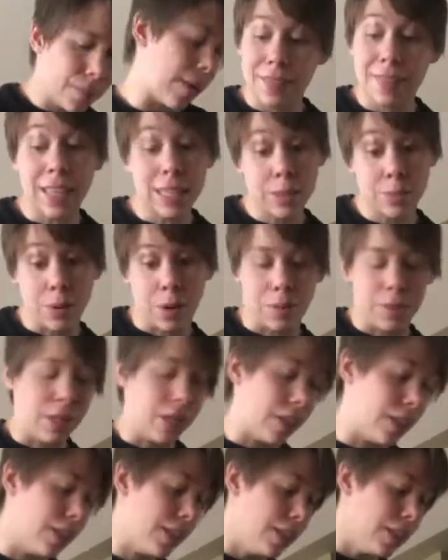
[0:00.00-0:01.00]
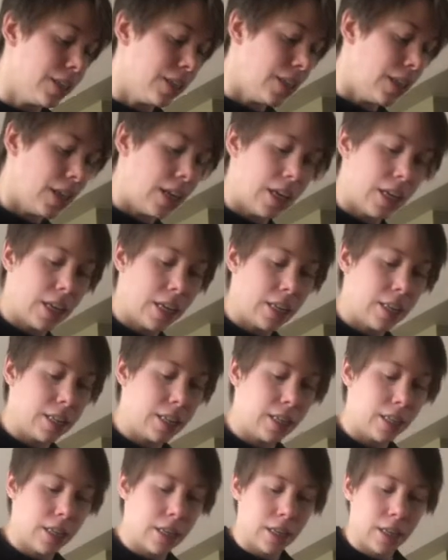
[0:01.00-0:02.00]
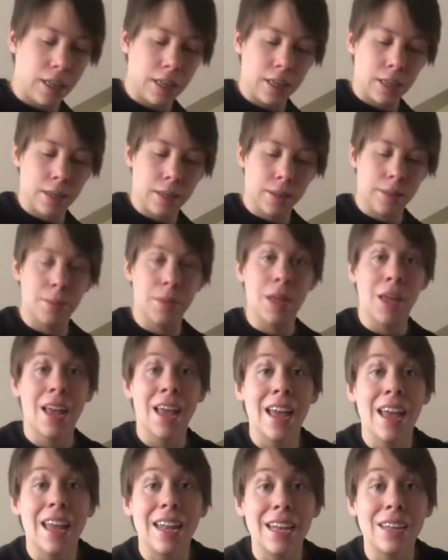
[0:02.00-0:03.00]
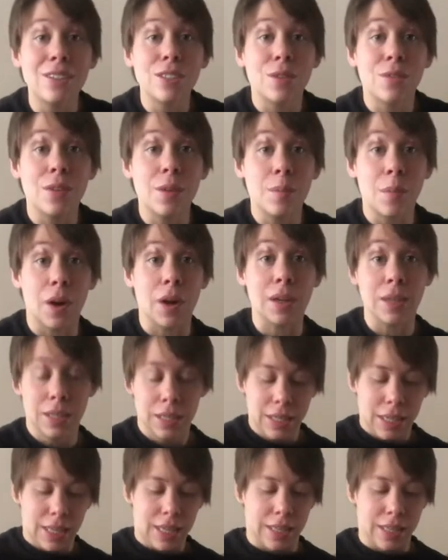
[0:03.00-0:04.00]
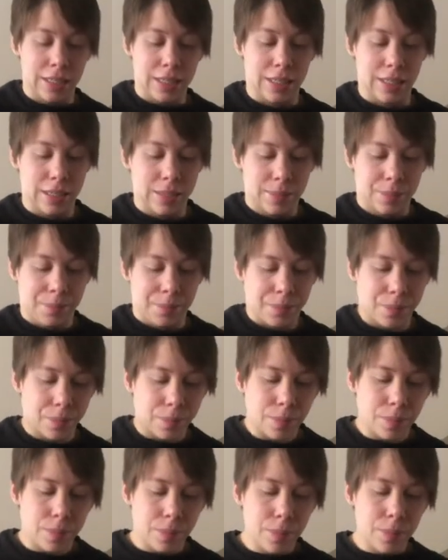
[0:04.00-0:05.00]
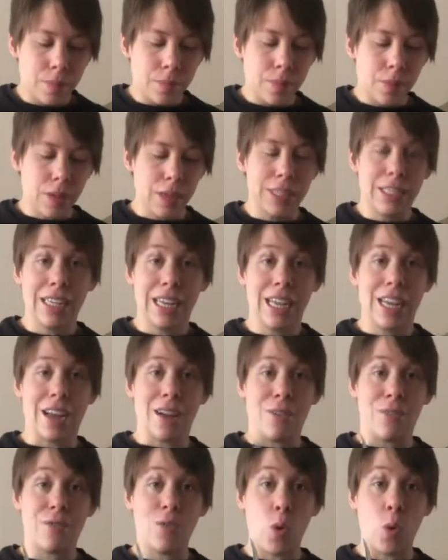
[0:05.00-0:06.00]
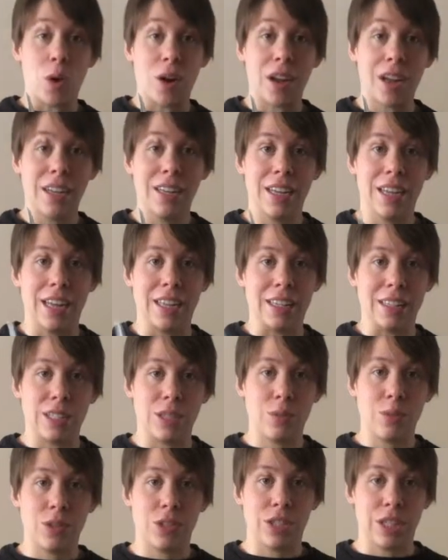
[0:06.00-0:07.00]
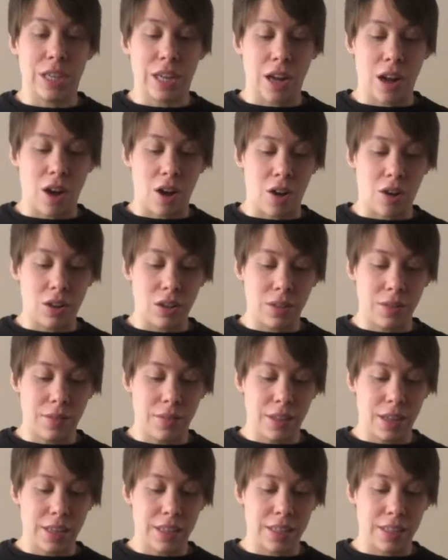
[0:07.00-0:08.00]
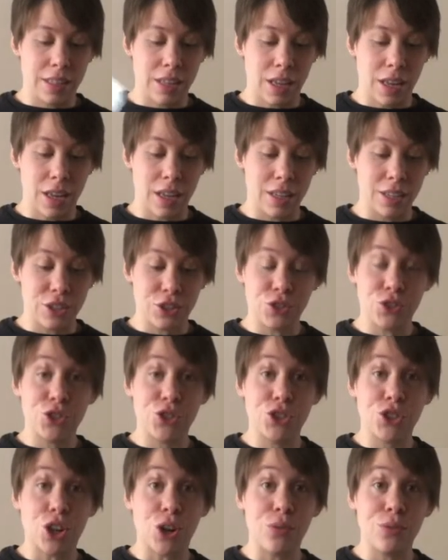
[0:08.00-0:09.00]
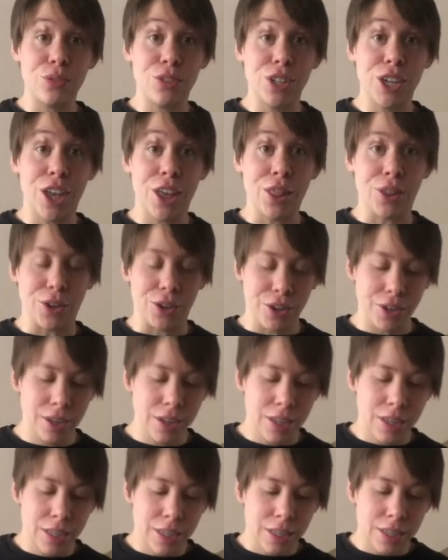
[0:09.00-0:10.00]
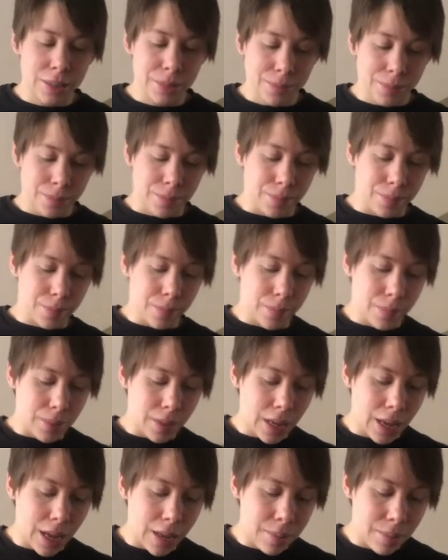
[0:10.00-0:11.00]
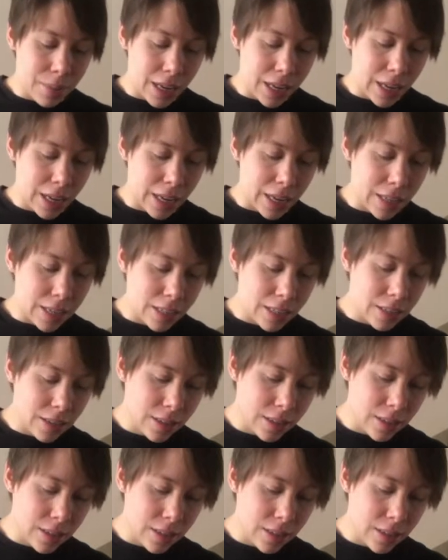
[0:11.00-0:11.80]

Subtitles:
That's probably good. And now's the fun part, is taking a fork and squishing all of this stuff together and making it